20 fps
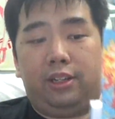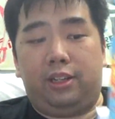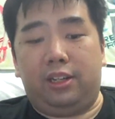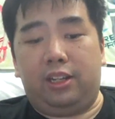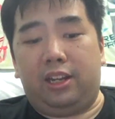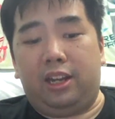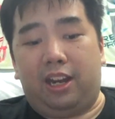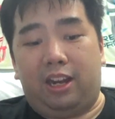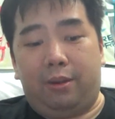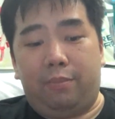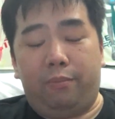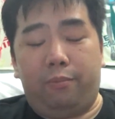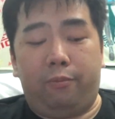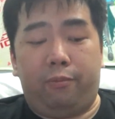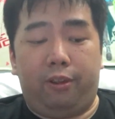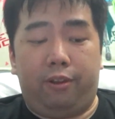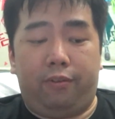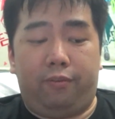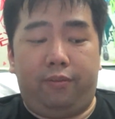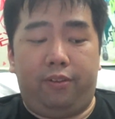didn't come
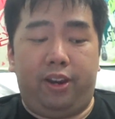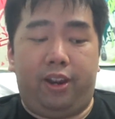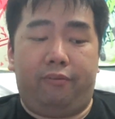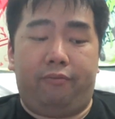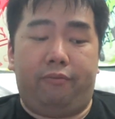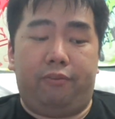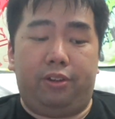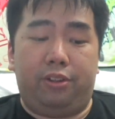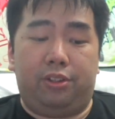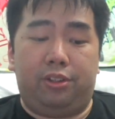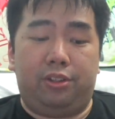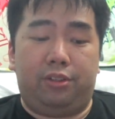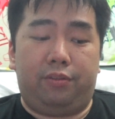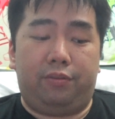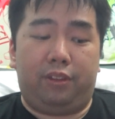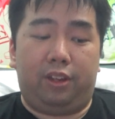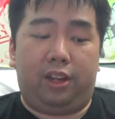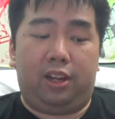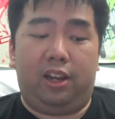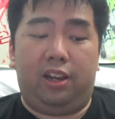with that version
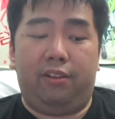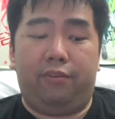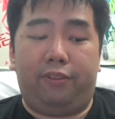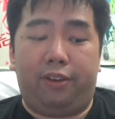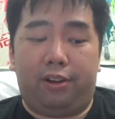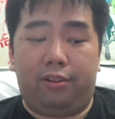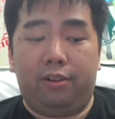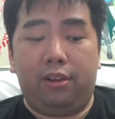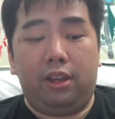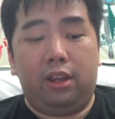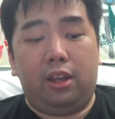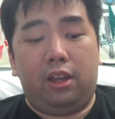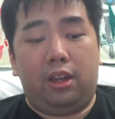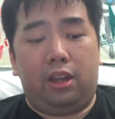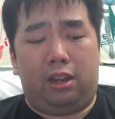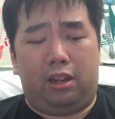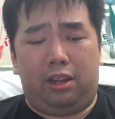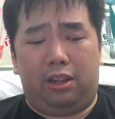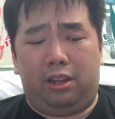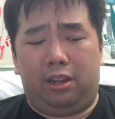of the clear file.
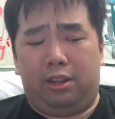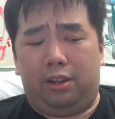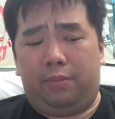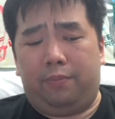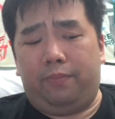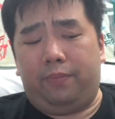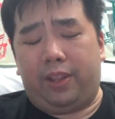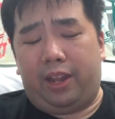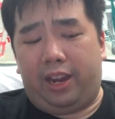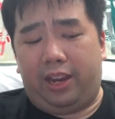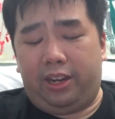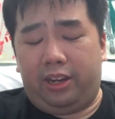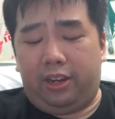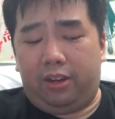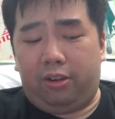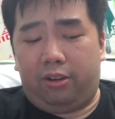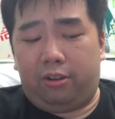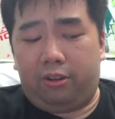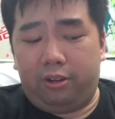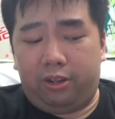Um, I
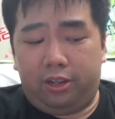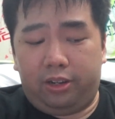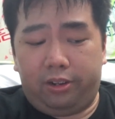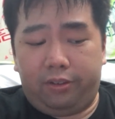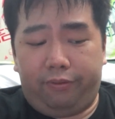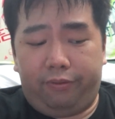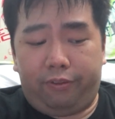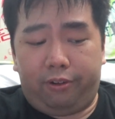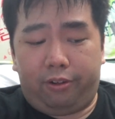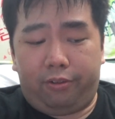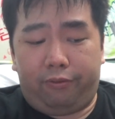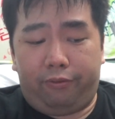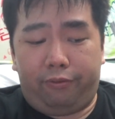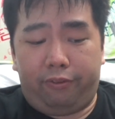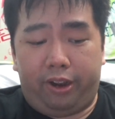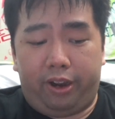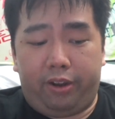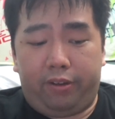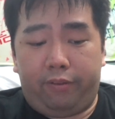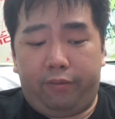did order for a
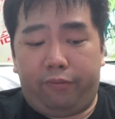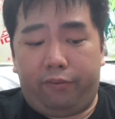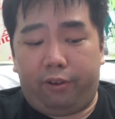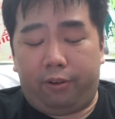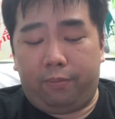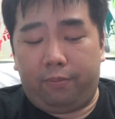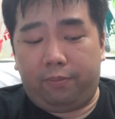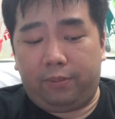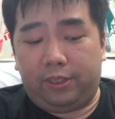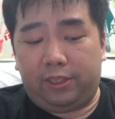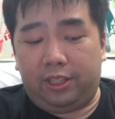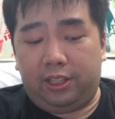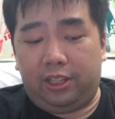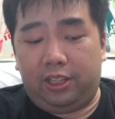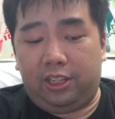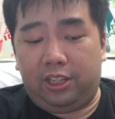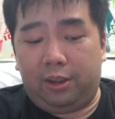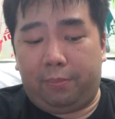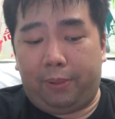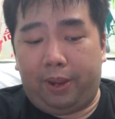friend from C
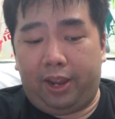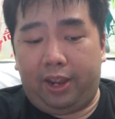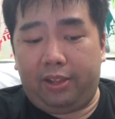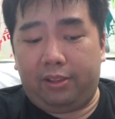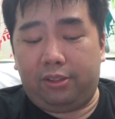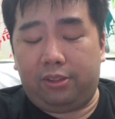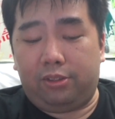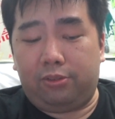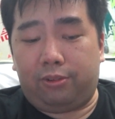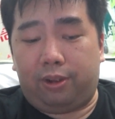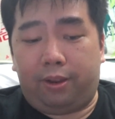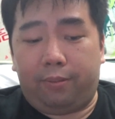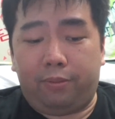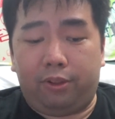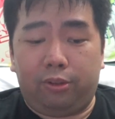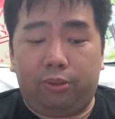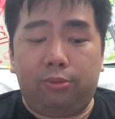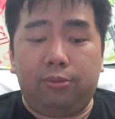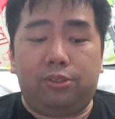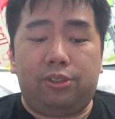D Japan, so I'm
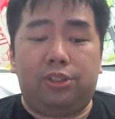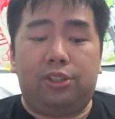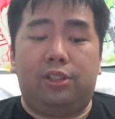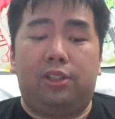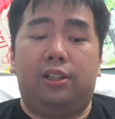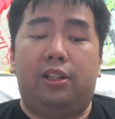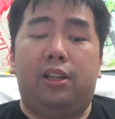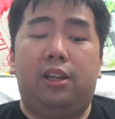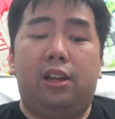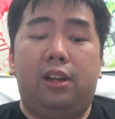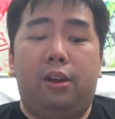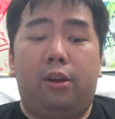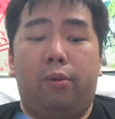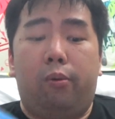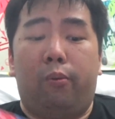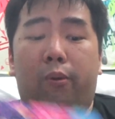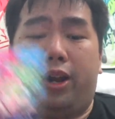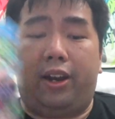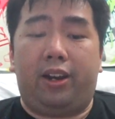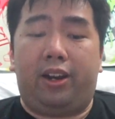not too sure
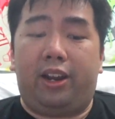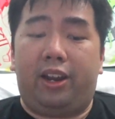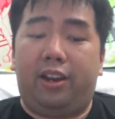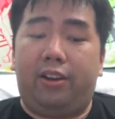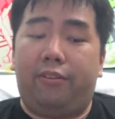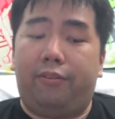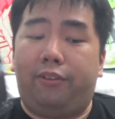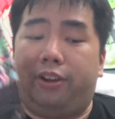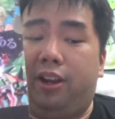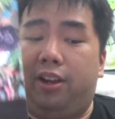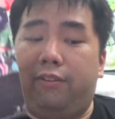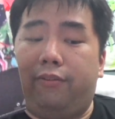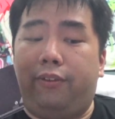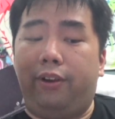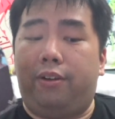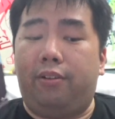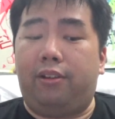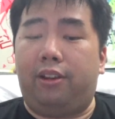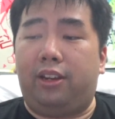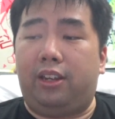what kind of clear
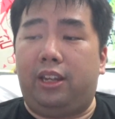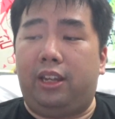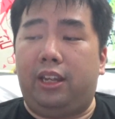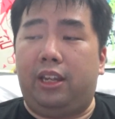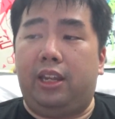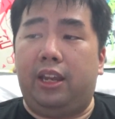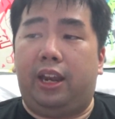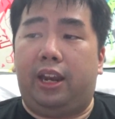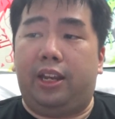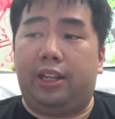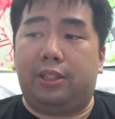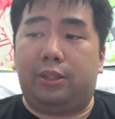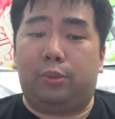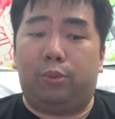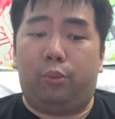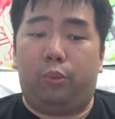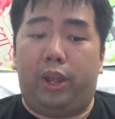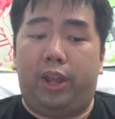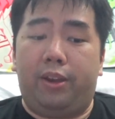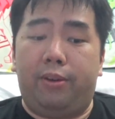file that he get as
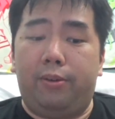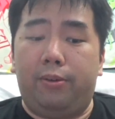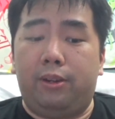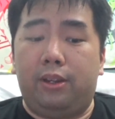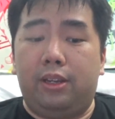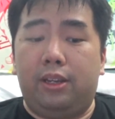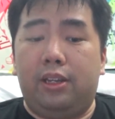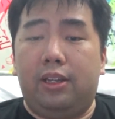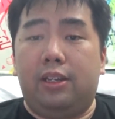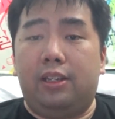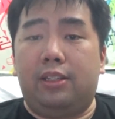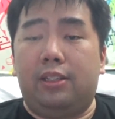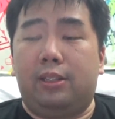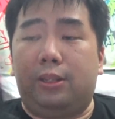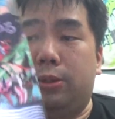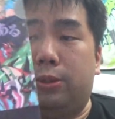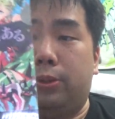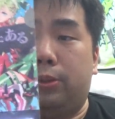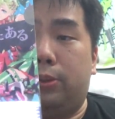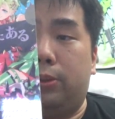well.
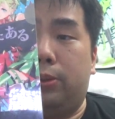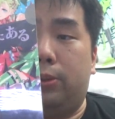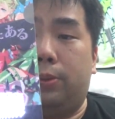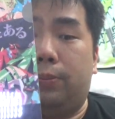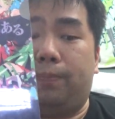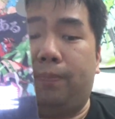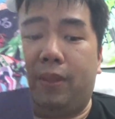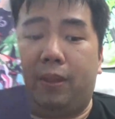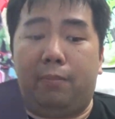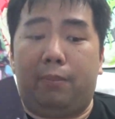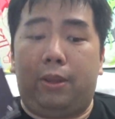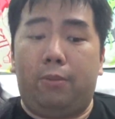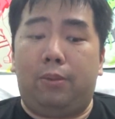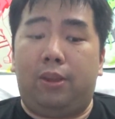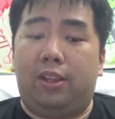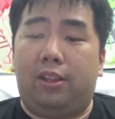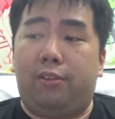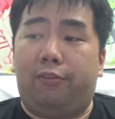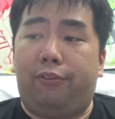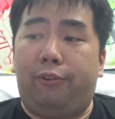So it might
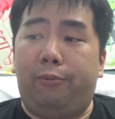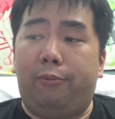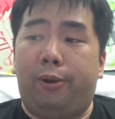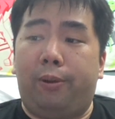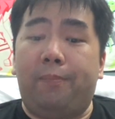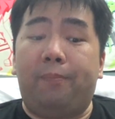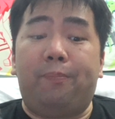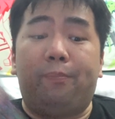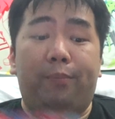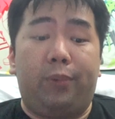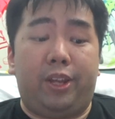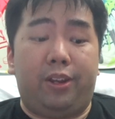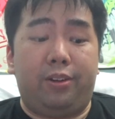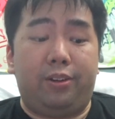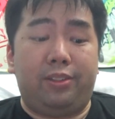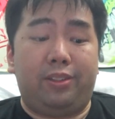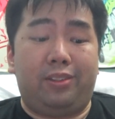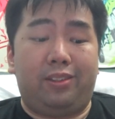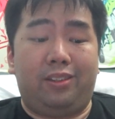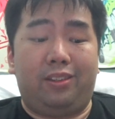be a different one,
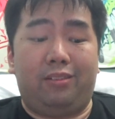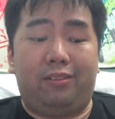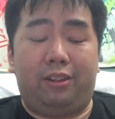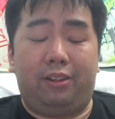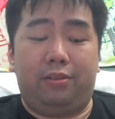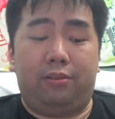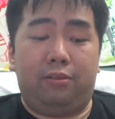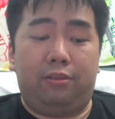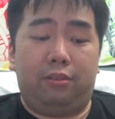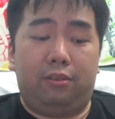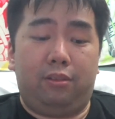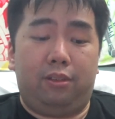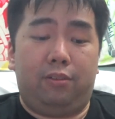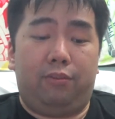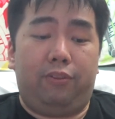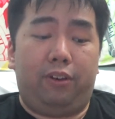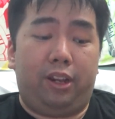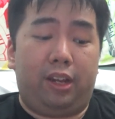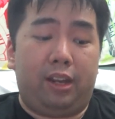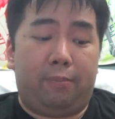because, well,
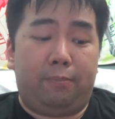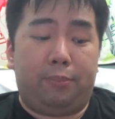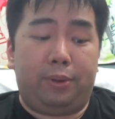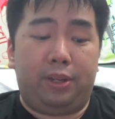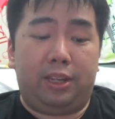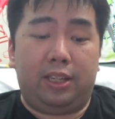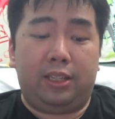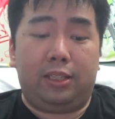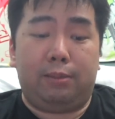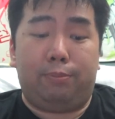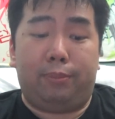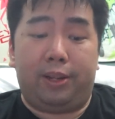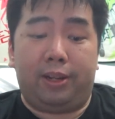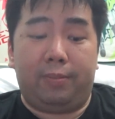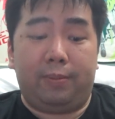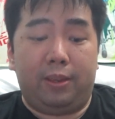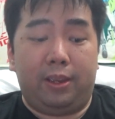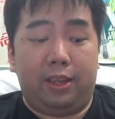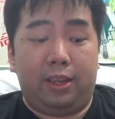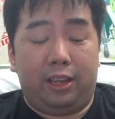different companies, but
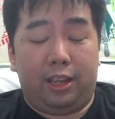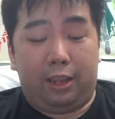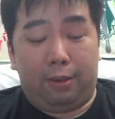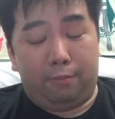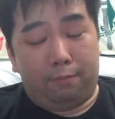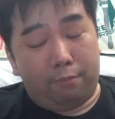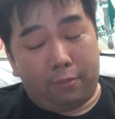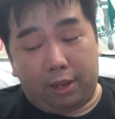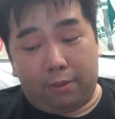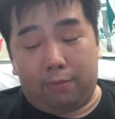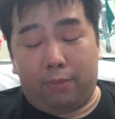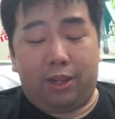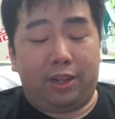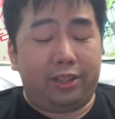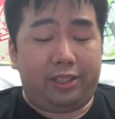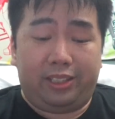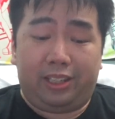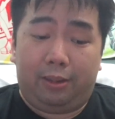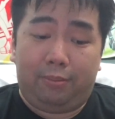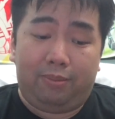it might be
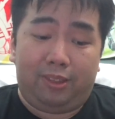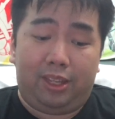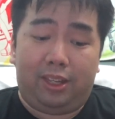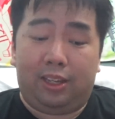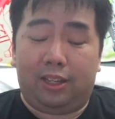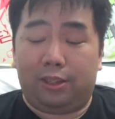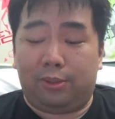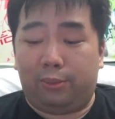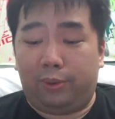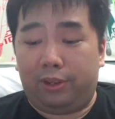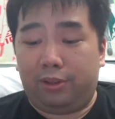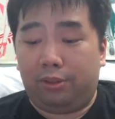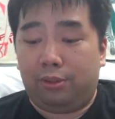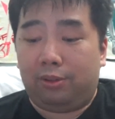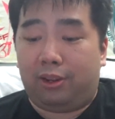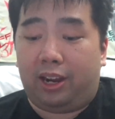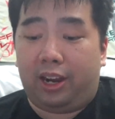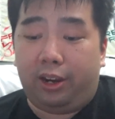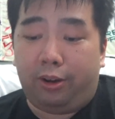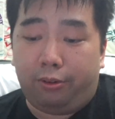the same thing as well.
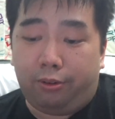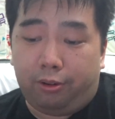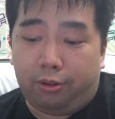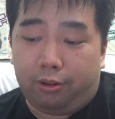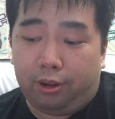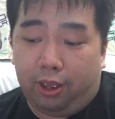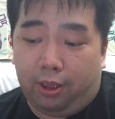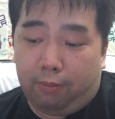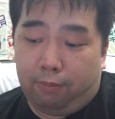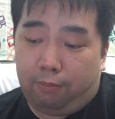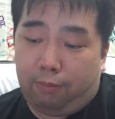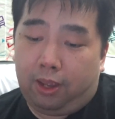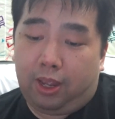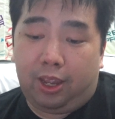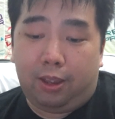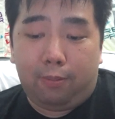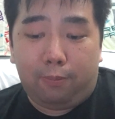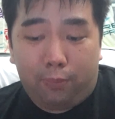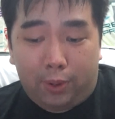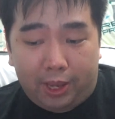So I don't know.
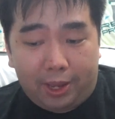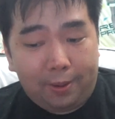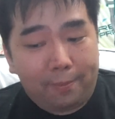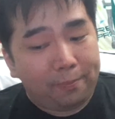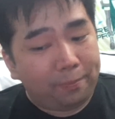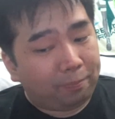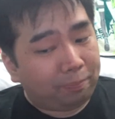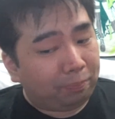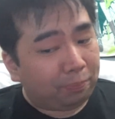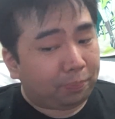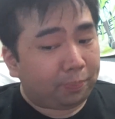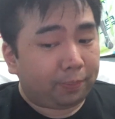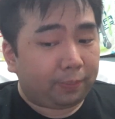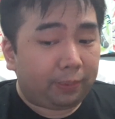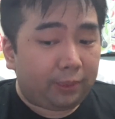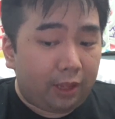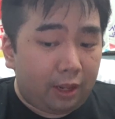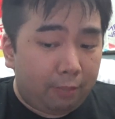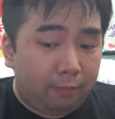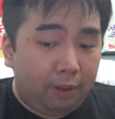Maybe.
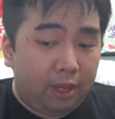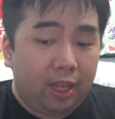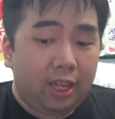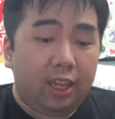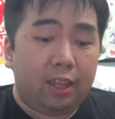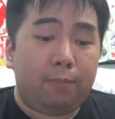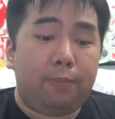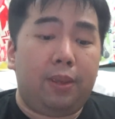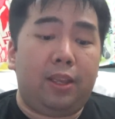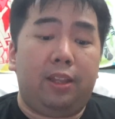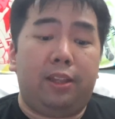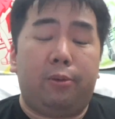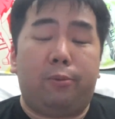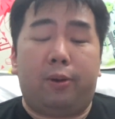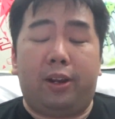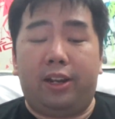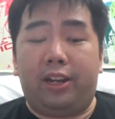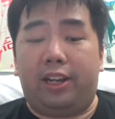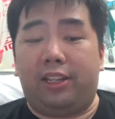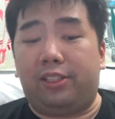Maybe the
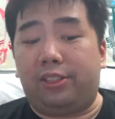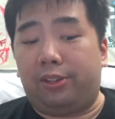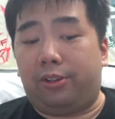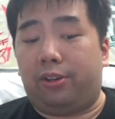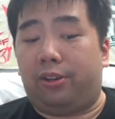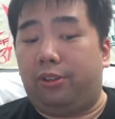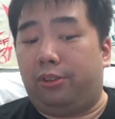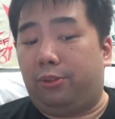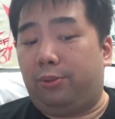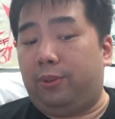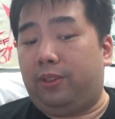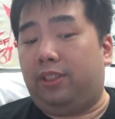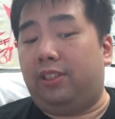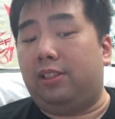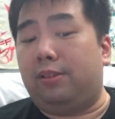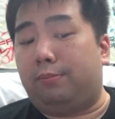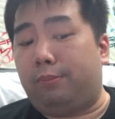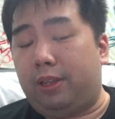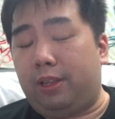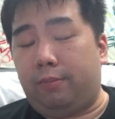one I saw on
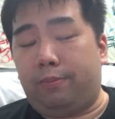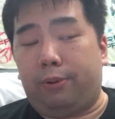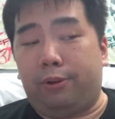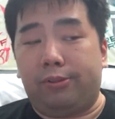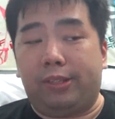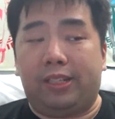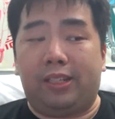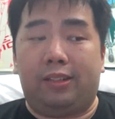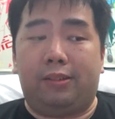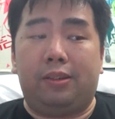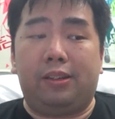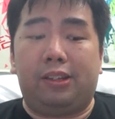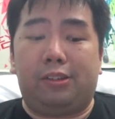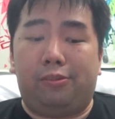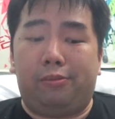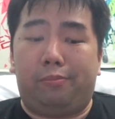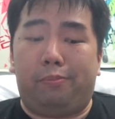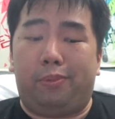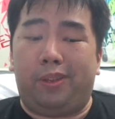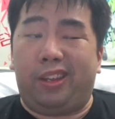Twitter being posted
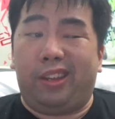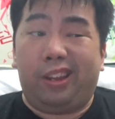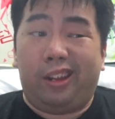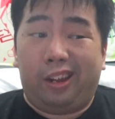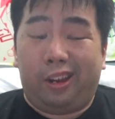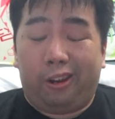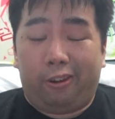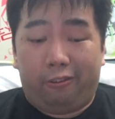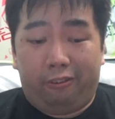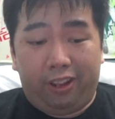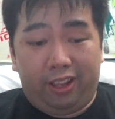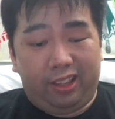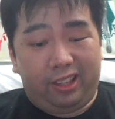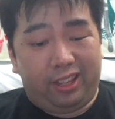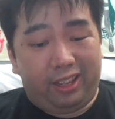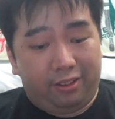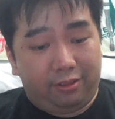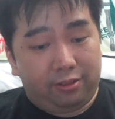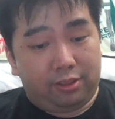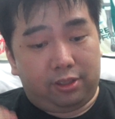could be
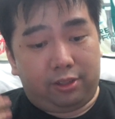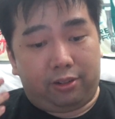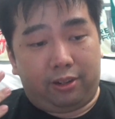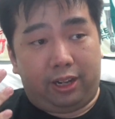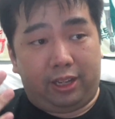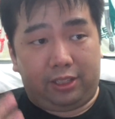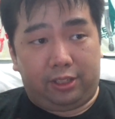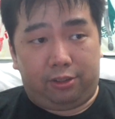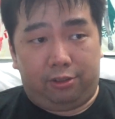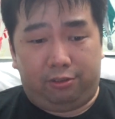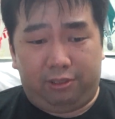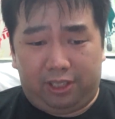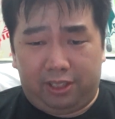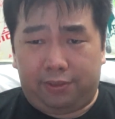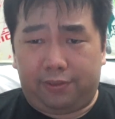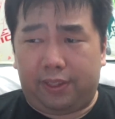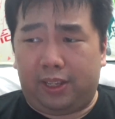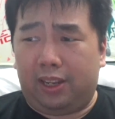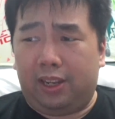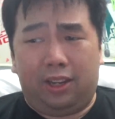retail store
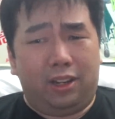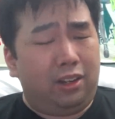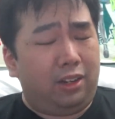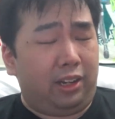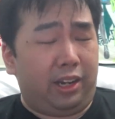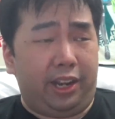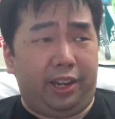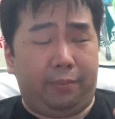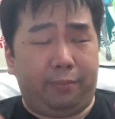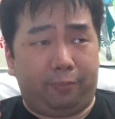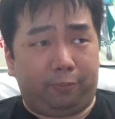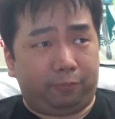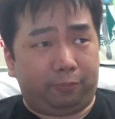exclusives, like